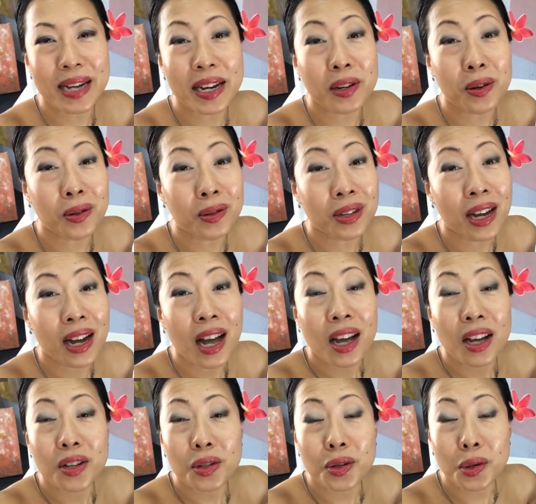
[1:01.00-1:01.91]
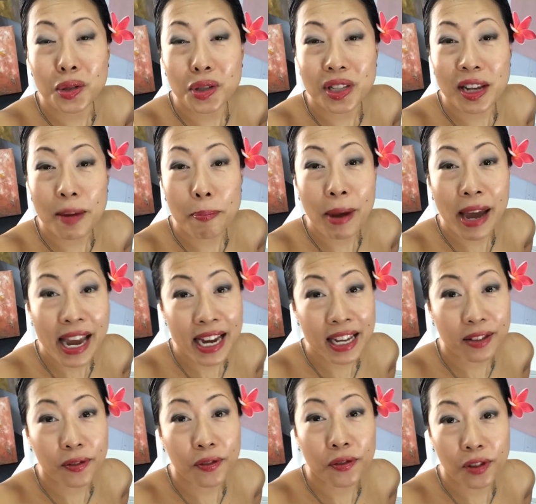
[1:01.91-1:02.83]
I don't usually
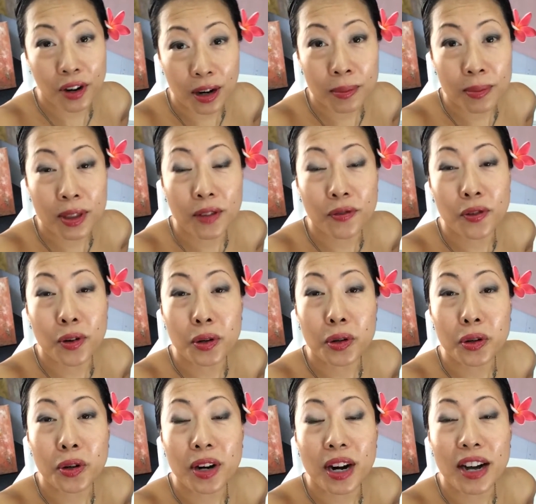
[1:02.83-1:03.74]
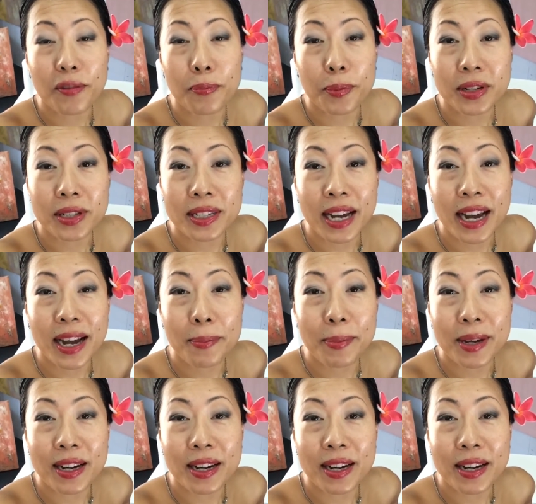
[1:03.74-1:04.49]
paint from the photograph per se